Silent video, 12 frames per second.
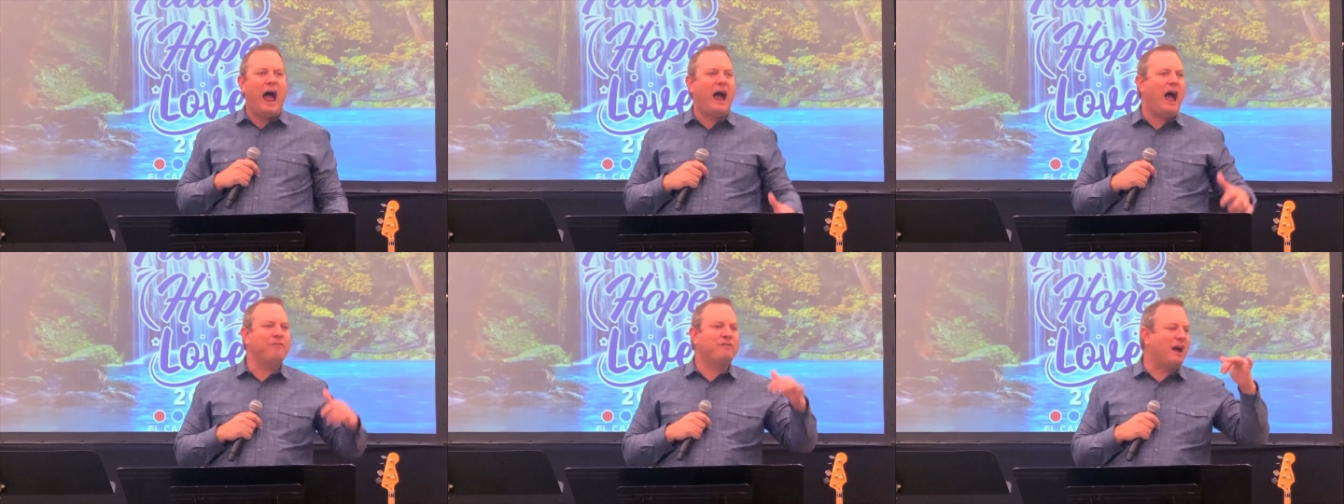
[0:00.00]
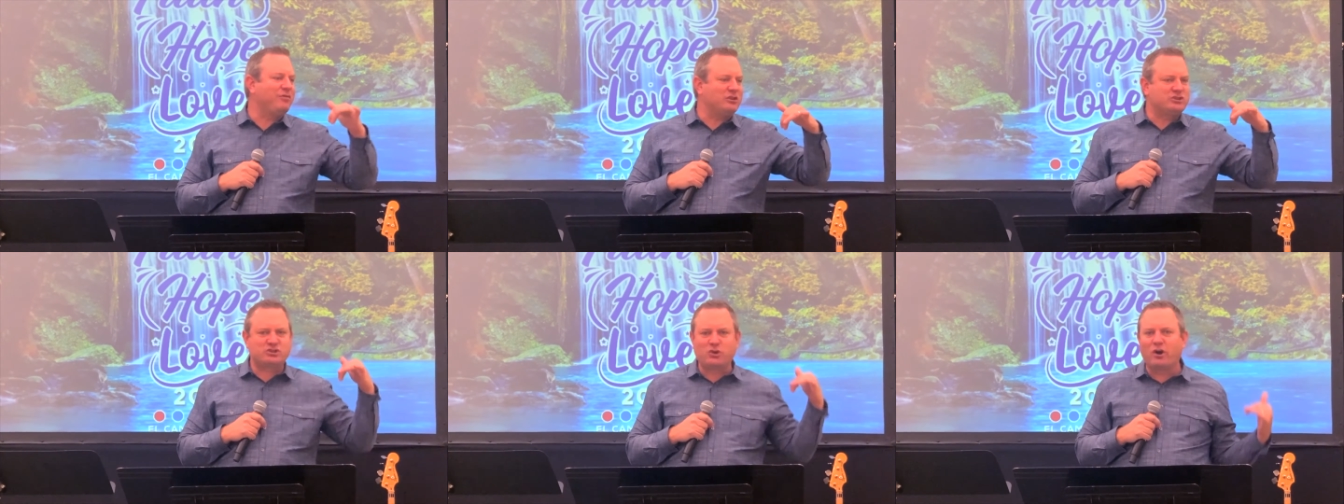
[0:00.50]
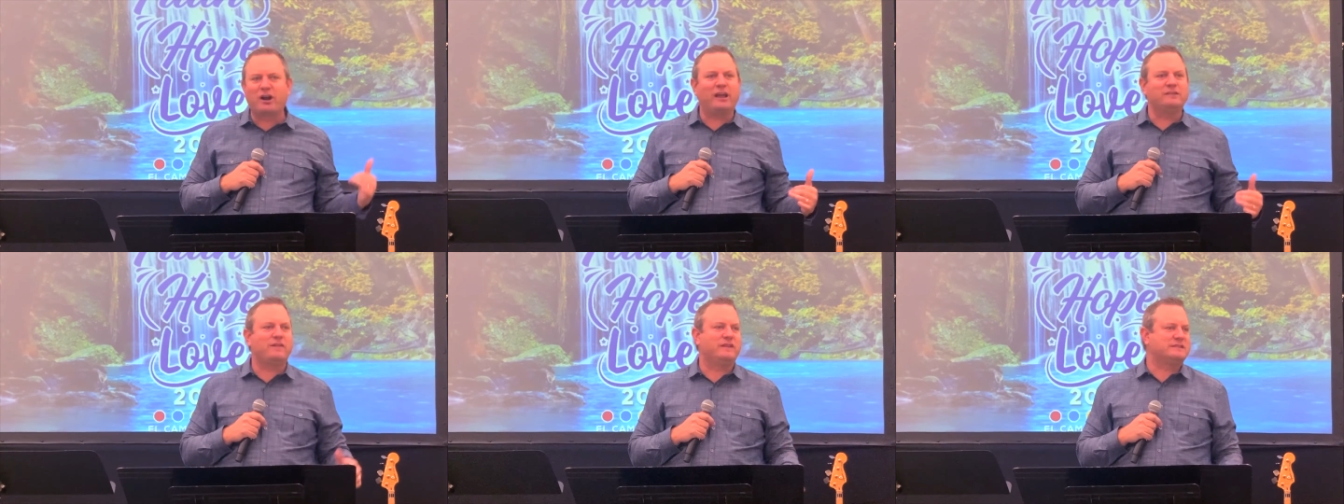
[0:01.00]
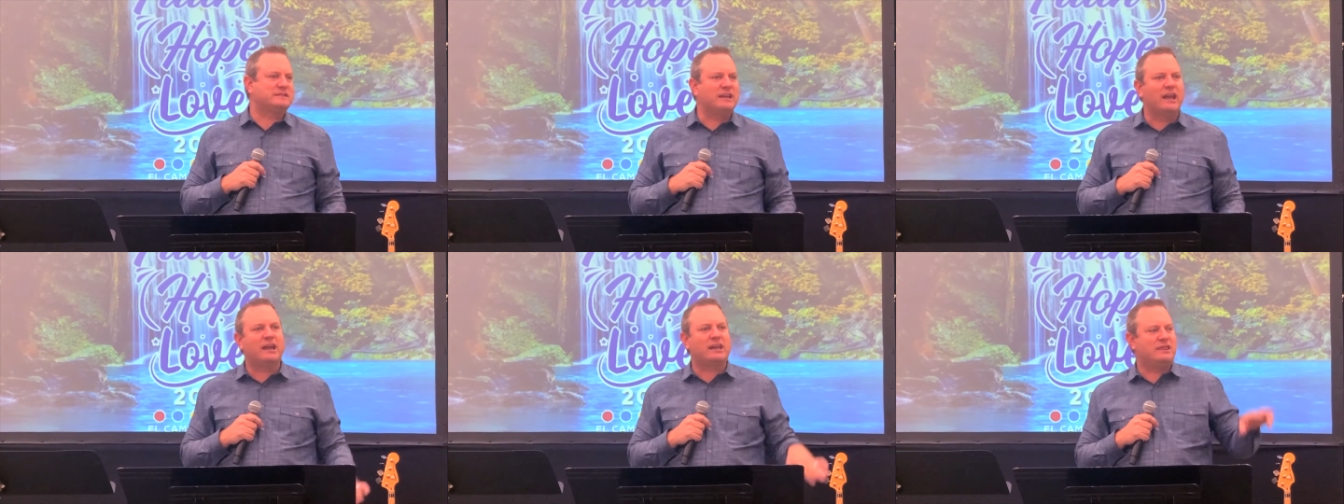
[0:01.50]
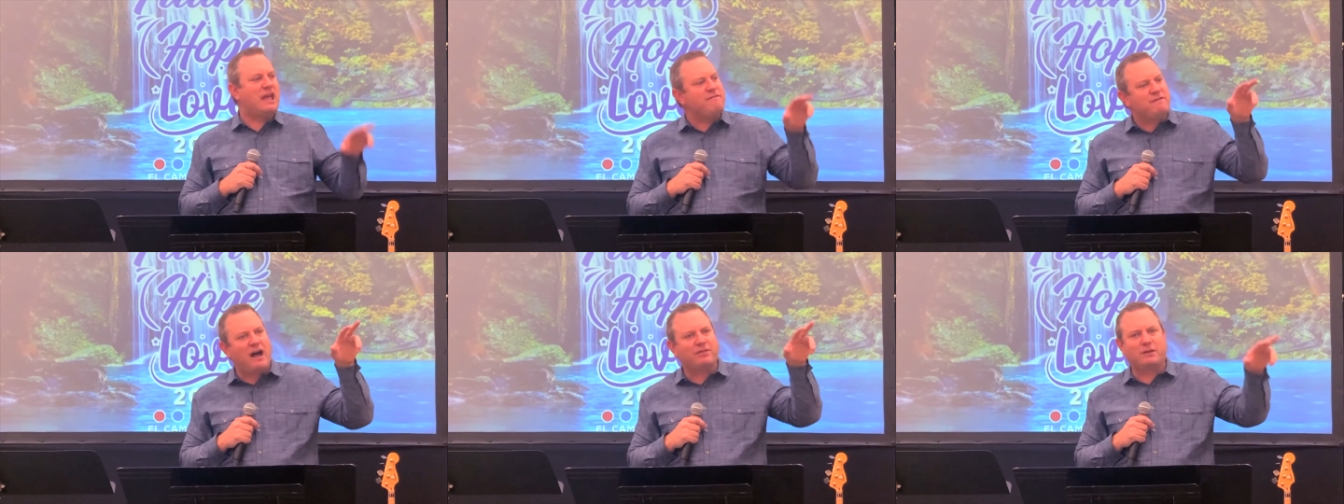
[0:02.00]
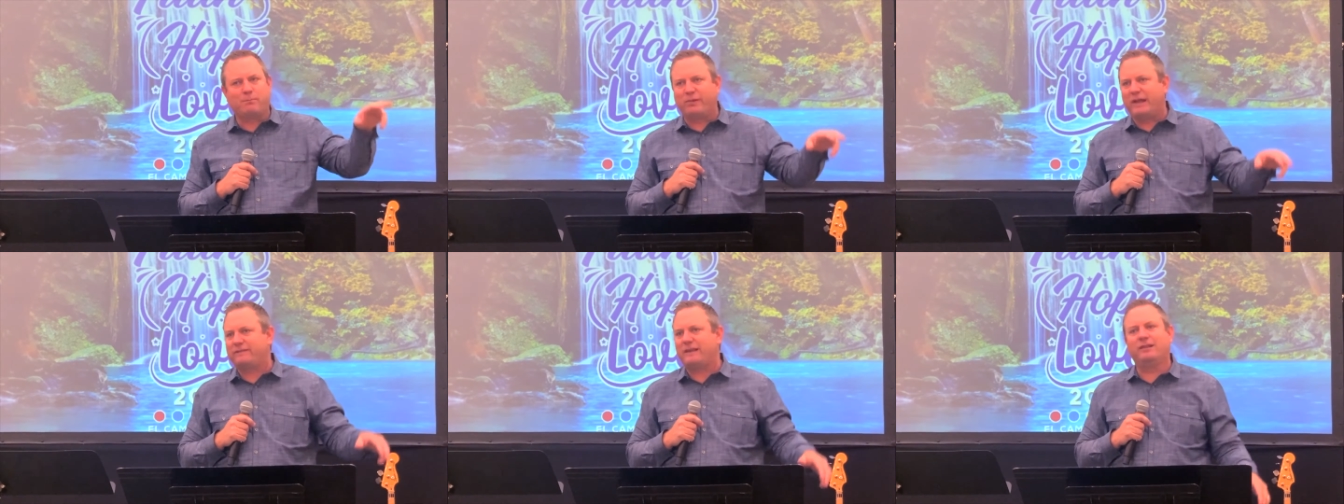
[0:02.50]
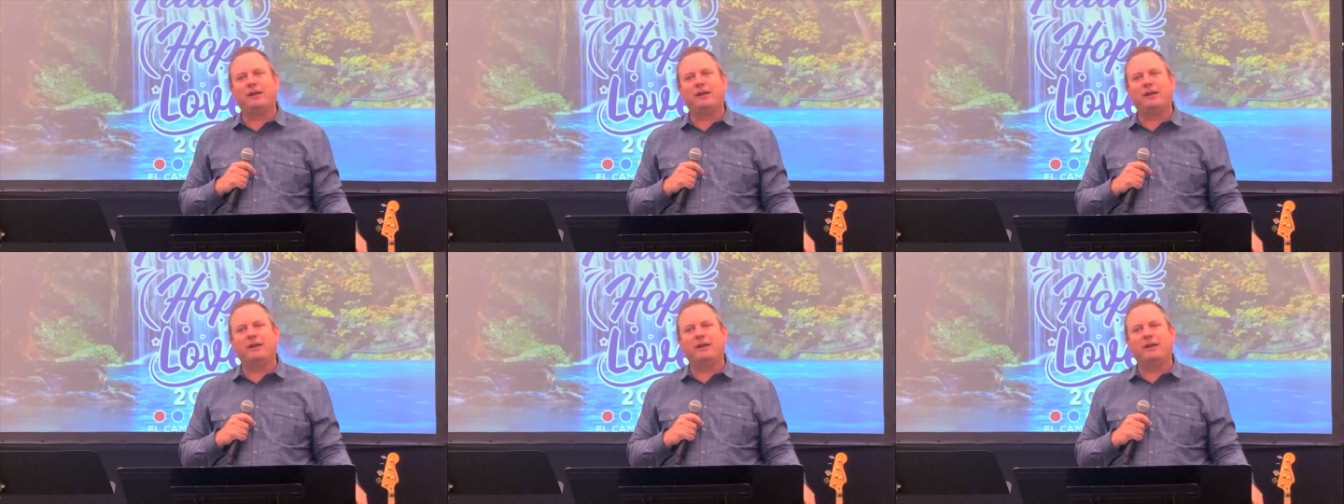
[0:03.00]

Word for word: I, have got the short end of the stick and they've got the blessing.